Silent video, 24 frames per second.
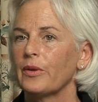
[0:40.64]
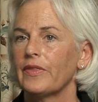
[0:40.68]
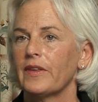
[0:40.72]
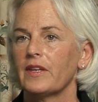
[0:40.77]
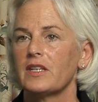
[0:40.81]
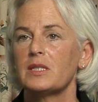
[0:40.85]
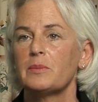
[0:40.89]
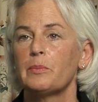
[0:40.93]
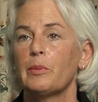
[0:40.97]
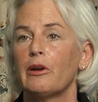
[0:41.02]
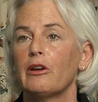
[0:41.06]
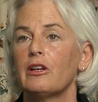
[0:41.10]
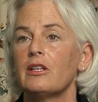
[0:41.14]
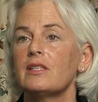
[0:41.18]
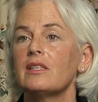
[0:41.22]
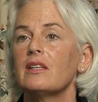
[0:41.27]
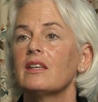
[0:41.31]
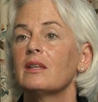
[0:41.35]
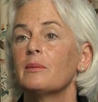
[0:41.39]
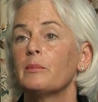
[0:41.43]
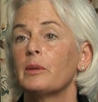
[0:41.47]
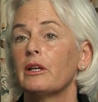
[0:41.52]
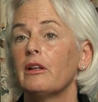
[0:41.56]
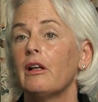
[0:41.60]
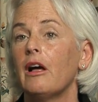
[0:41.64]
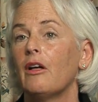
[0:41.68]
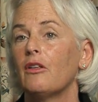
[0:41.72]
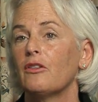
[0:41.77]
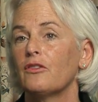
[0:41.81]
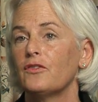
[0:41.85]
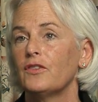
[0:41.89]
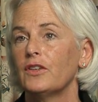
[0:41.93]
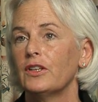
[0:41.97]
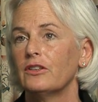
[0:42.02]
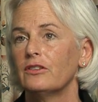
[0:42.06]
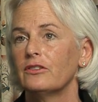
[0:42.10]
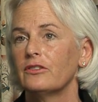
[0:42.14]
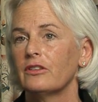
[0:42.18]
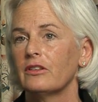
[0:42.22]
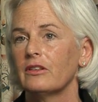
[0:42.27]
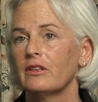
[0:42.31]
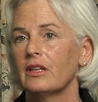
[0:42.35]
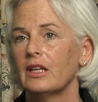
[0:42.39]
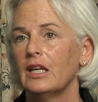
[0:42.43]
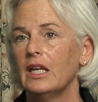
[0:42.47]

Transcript: with experience in the mental health field.